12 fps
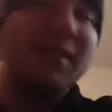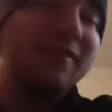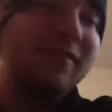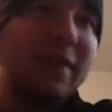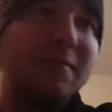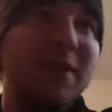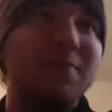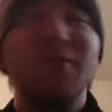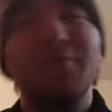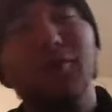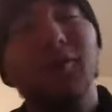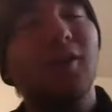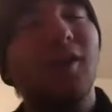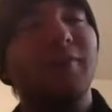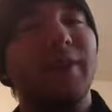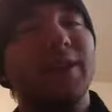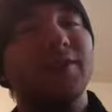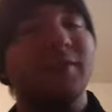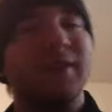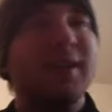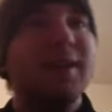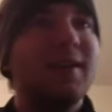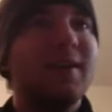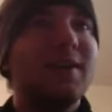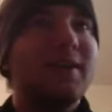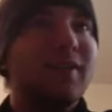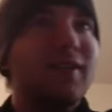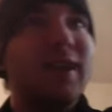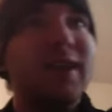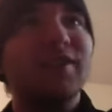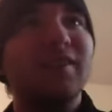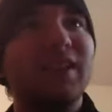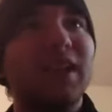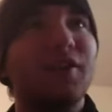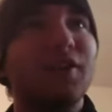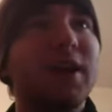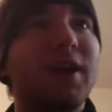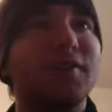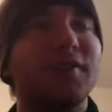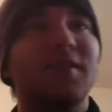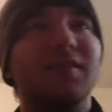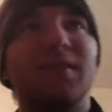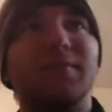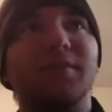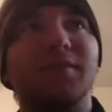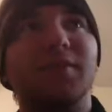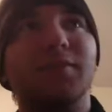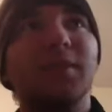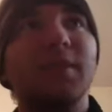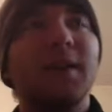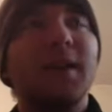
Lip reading: the same time. She pulled it off, actually. So I could actually stand her character this episode.